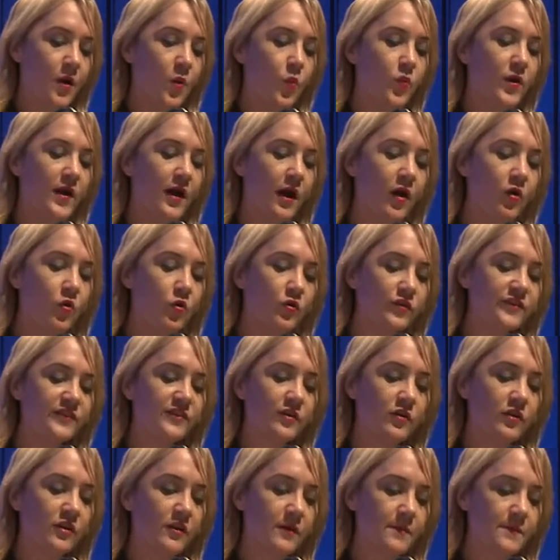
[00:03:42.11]
We are
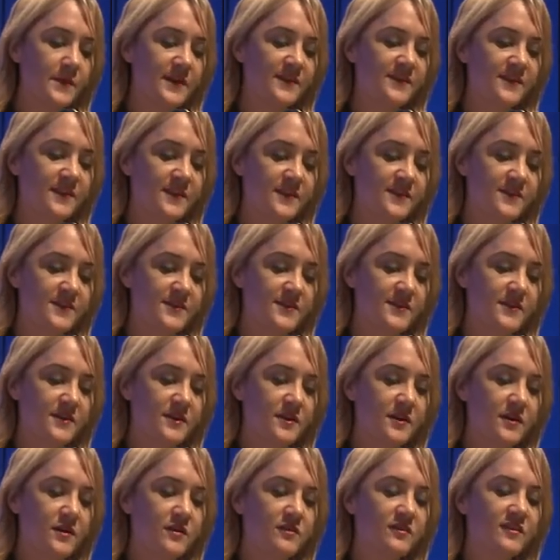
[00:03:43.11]
also committed
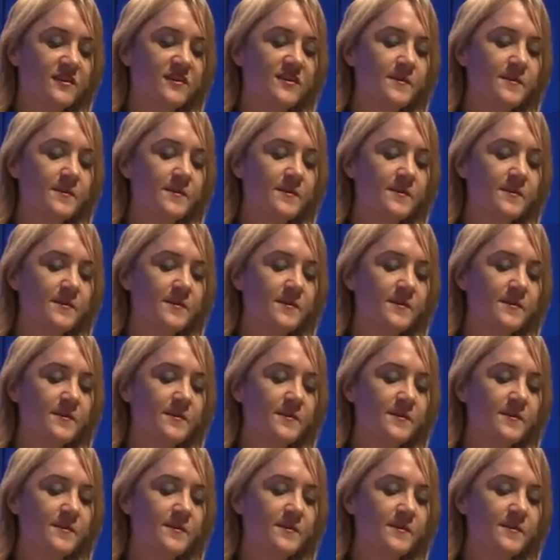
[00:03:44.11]
to